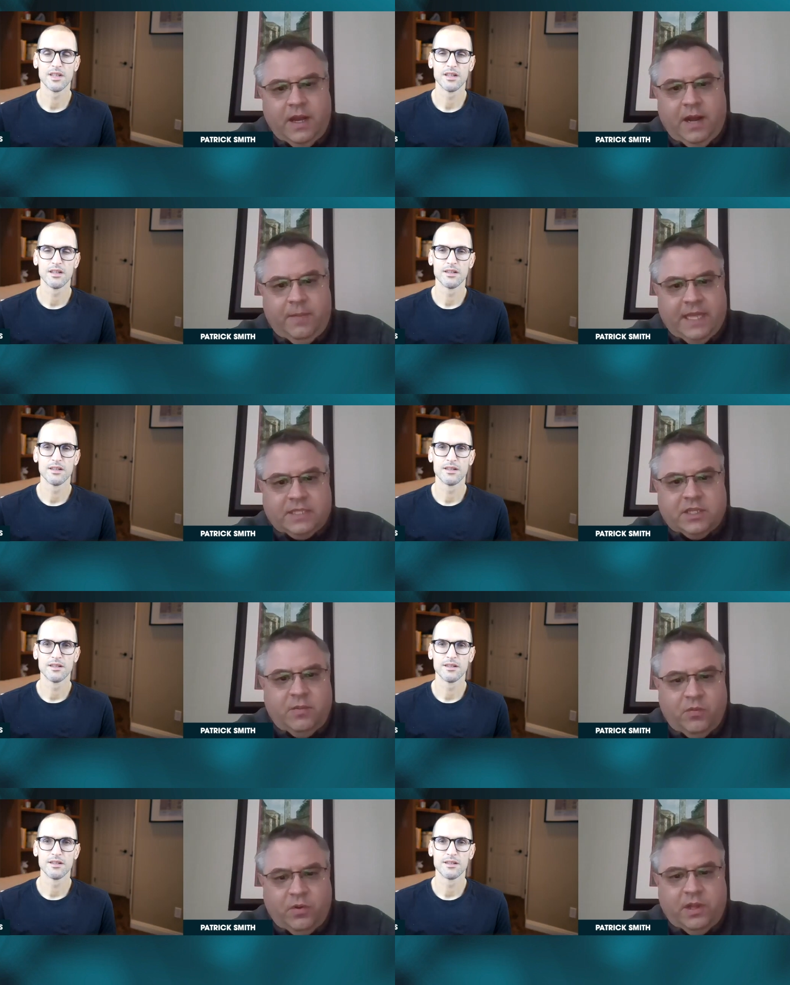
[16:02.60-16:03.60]
Speaker 1: Um, that's going
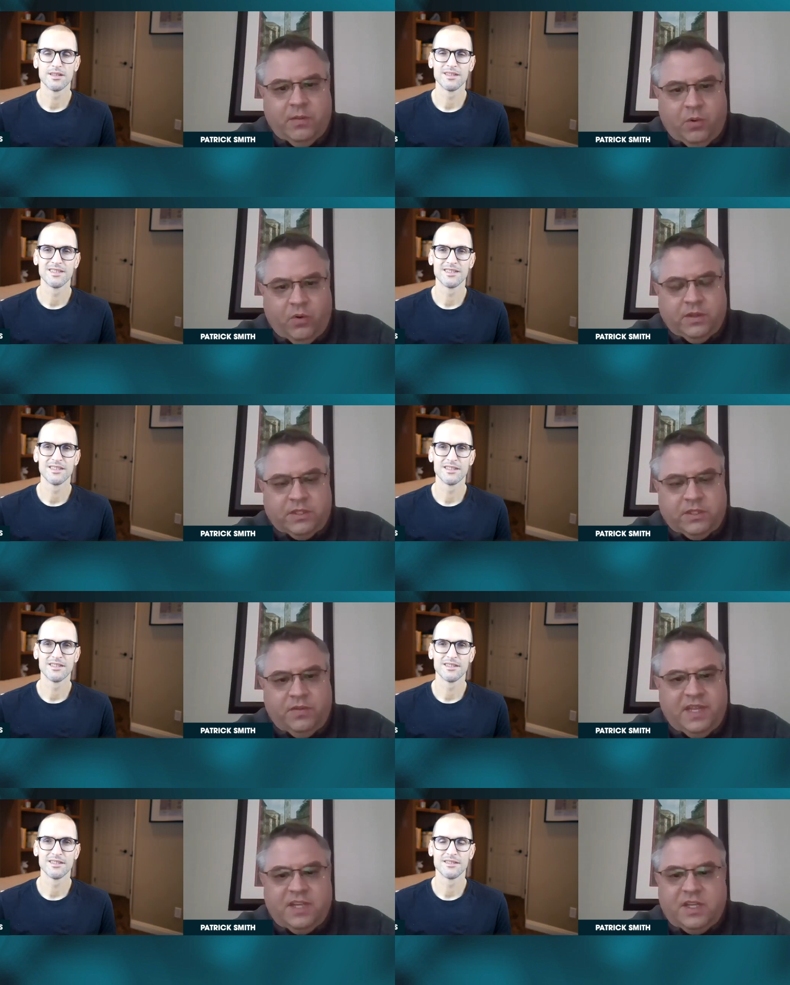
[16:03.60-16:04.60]
to be really important. So
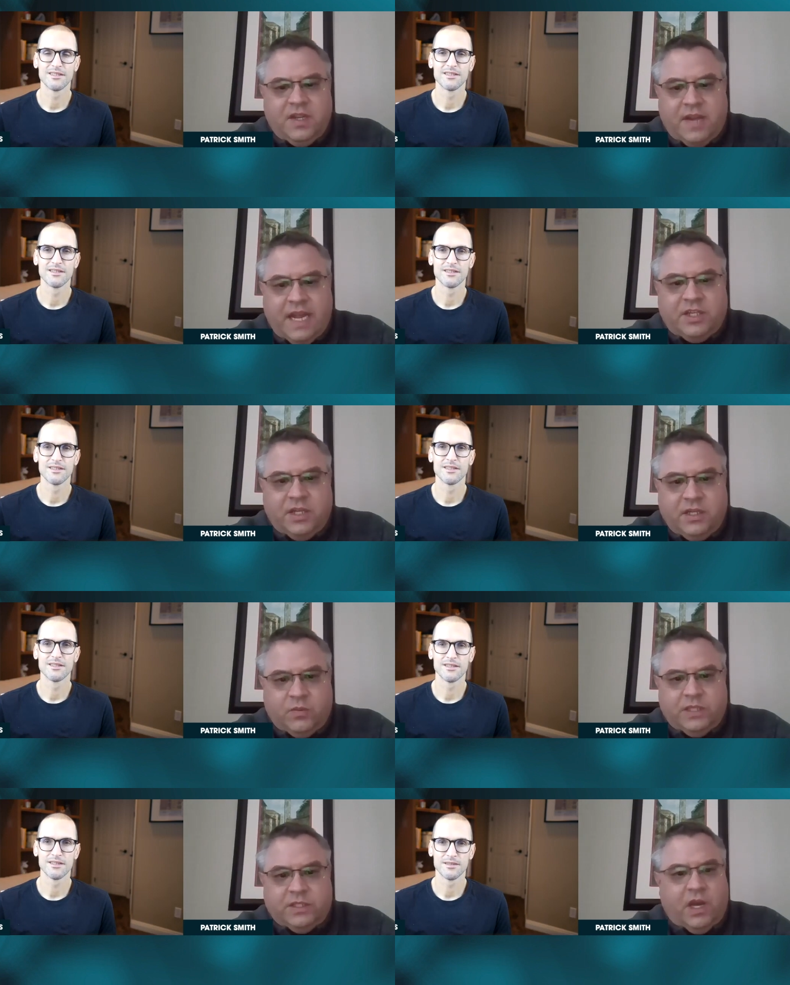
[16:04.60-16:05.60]
digitization
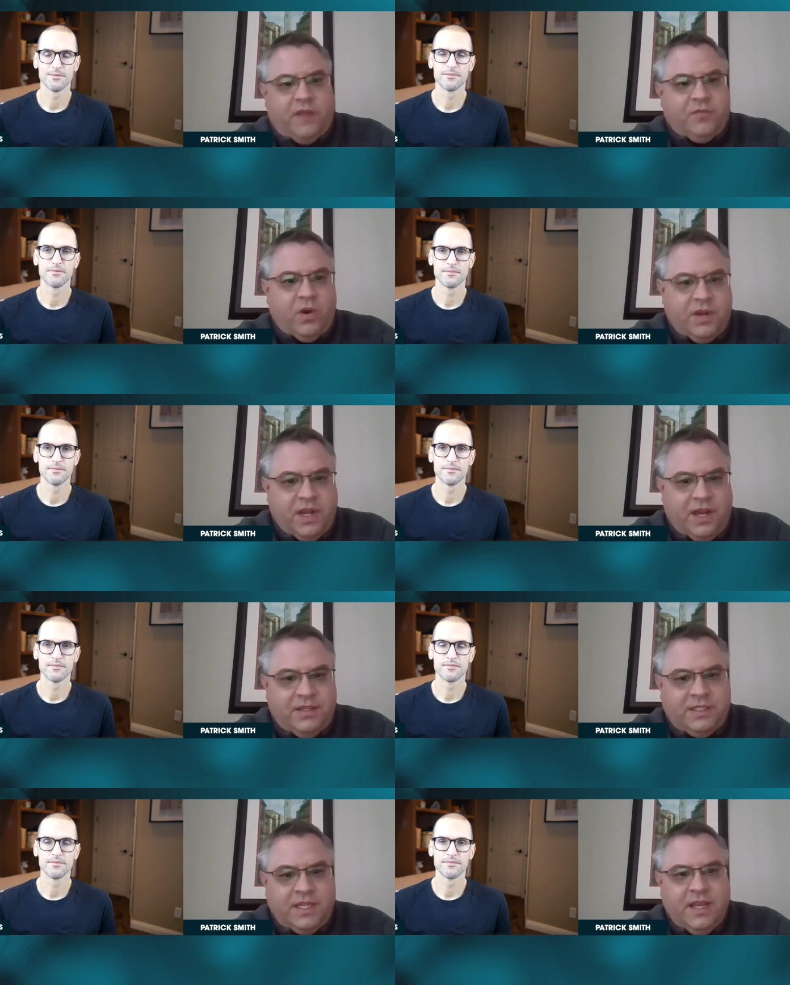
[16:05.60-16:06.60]
is what software
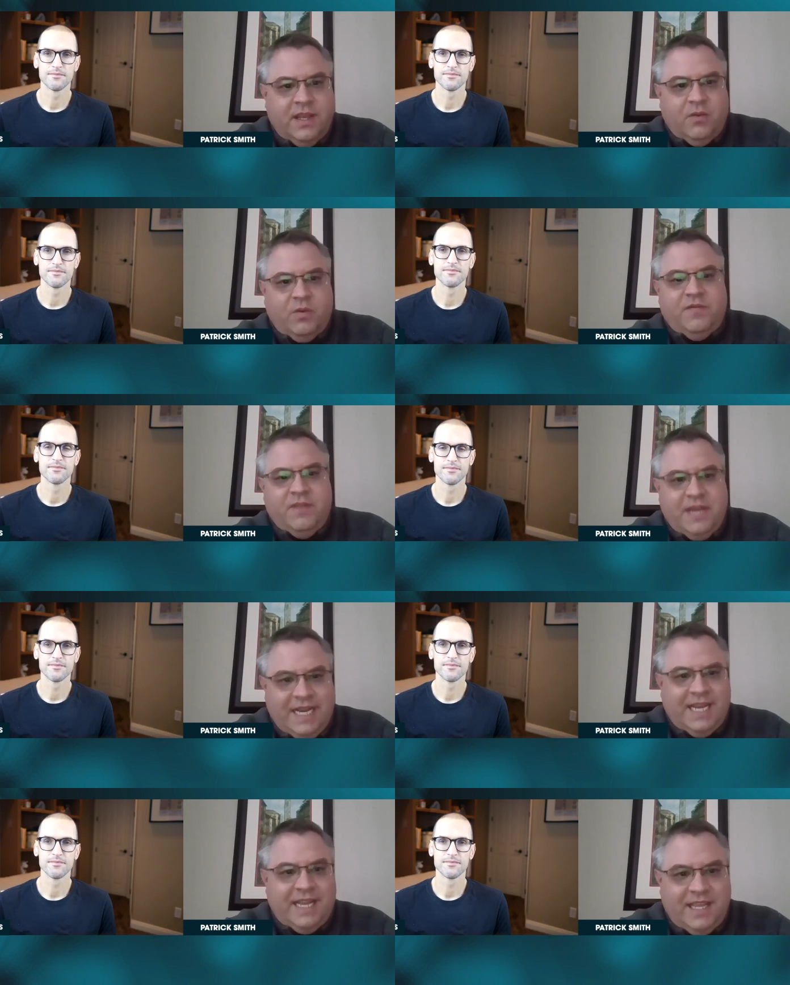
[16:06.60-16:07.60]
does. We've
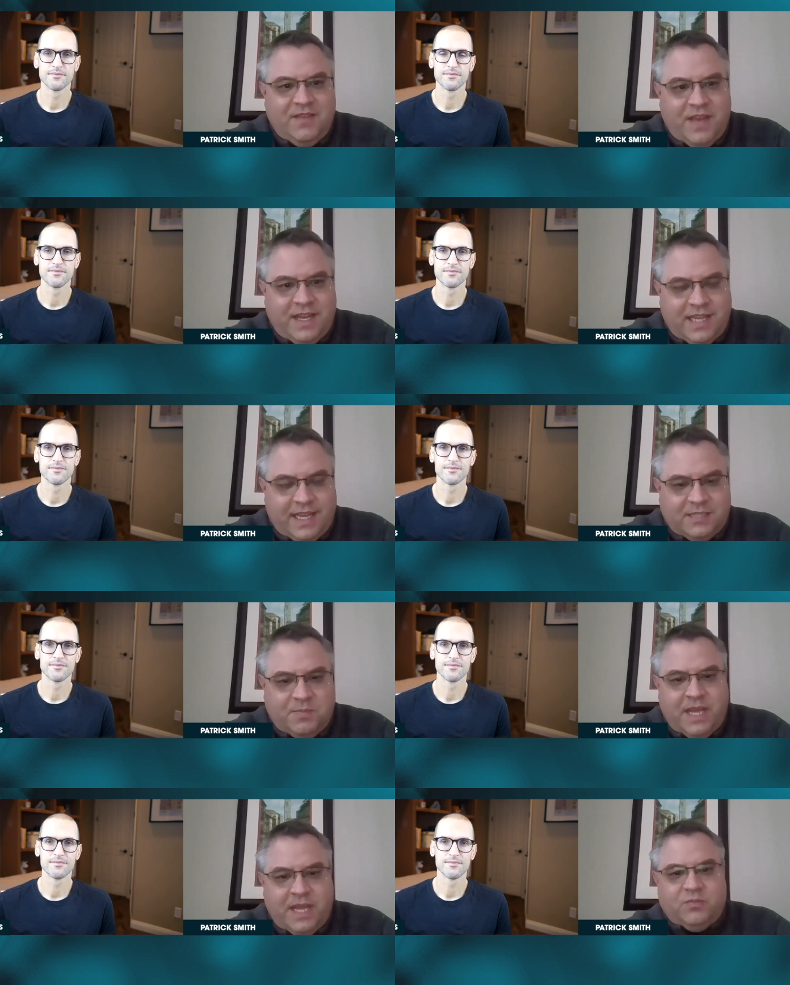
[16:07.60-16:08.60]
needed it in the event tech
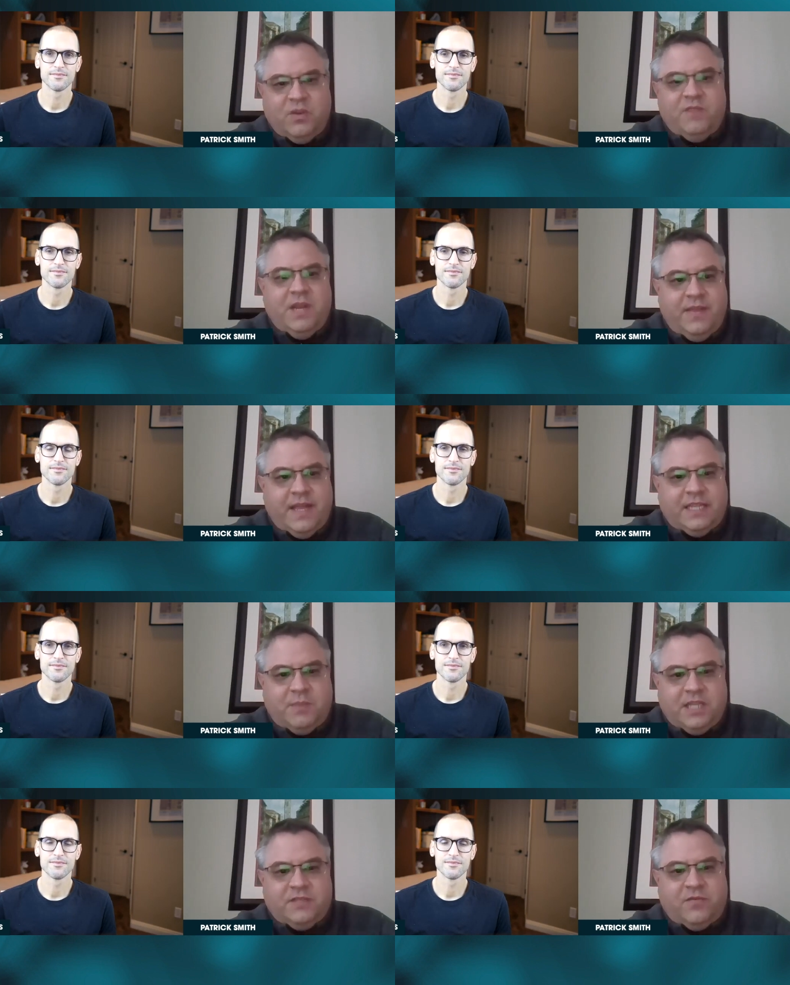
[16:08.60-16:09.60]
space. We've been in that
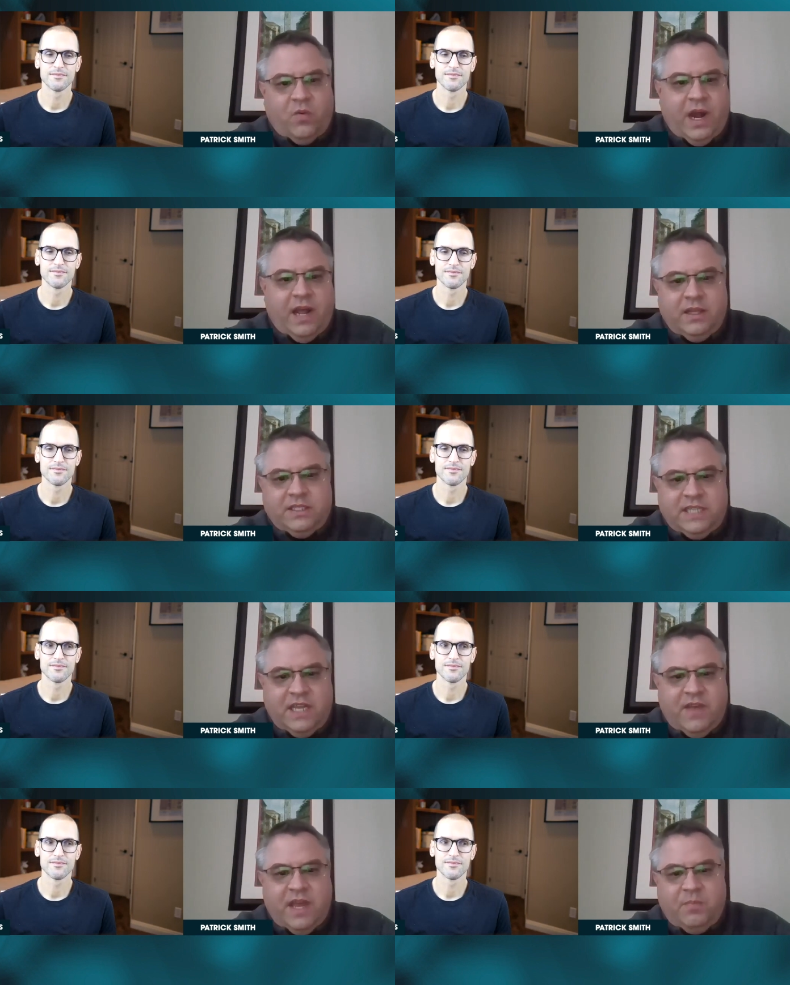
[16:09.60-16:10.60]
space for a while as
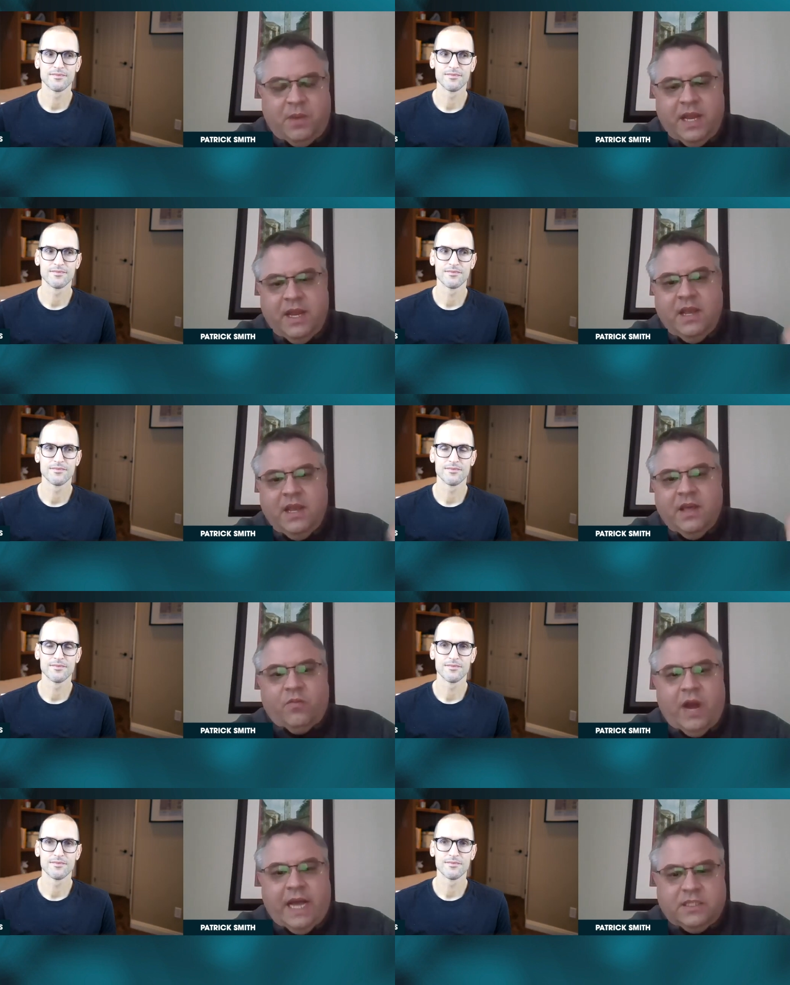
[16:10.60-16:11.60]
Cvent, but
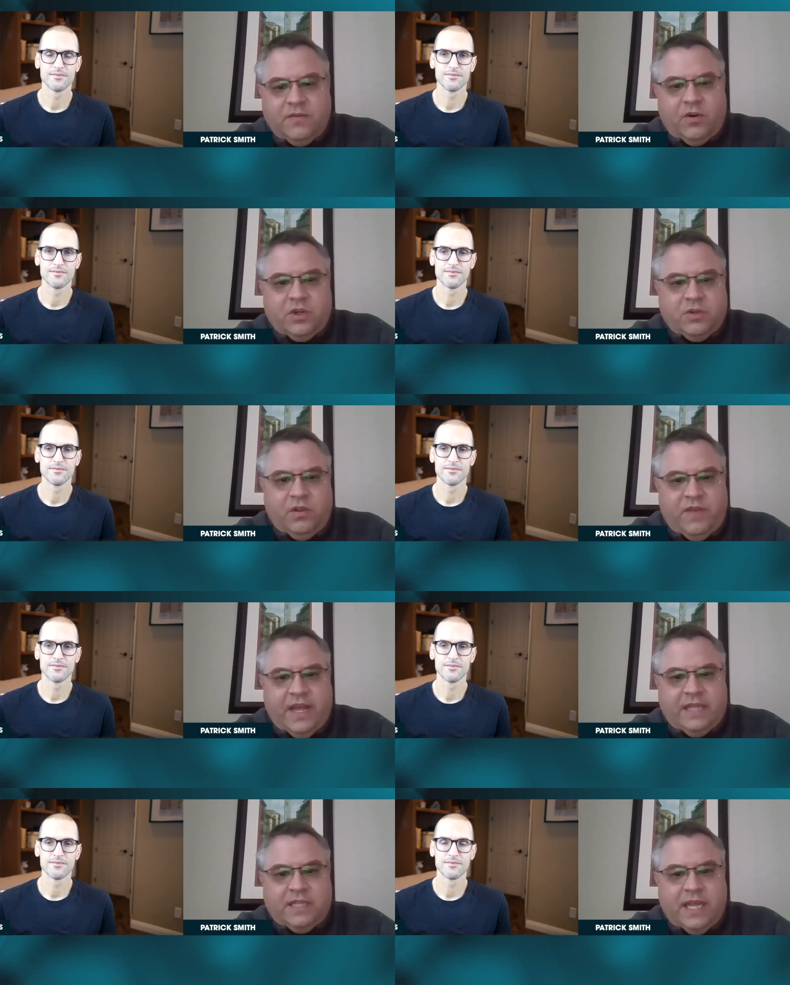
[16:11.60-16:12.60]
the rise of virtual
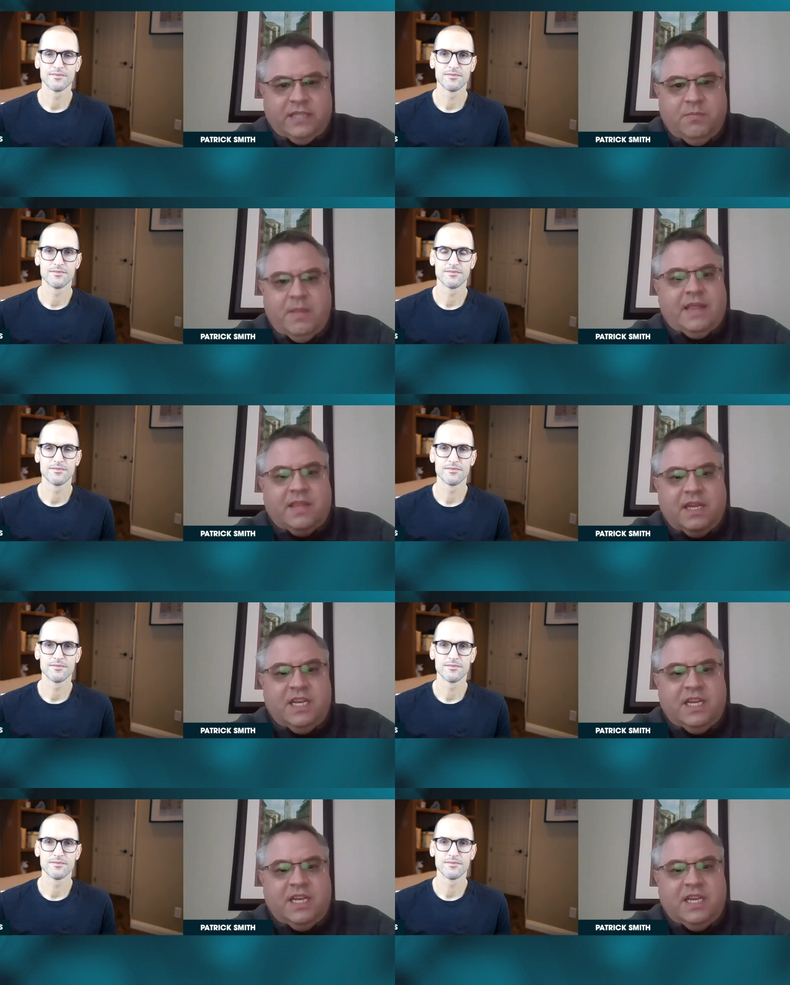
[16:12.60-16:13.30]
events has meant the